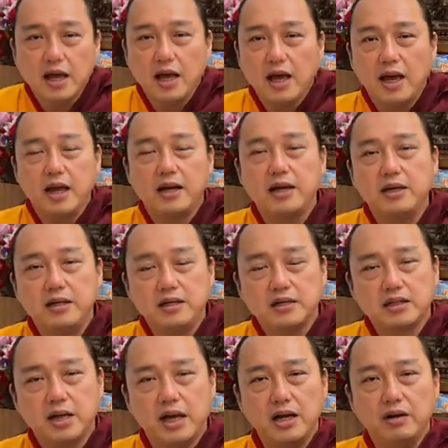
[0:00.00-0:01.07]
and then this
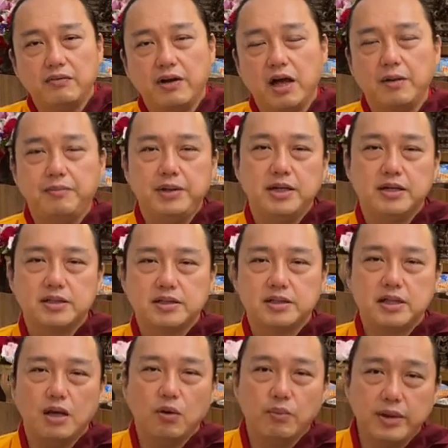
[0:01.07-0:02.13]
kind of happiness
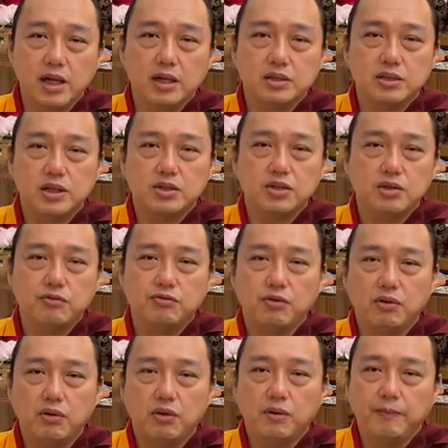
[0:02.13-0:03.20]
that we are searching
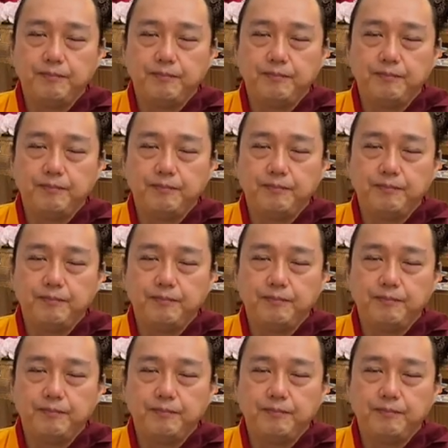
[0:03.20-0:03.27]
for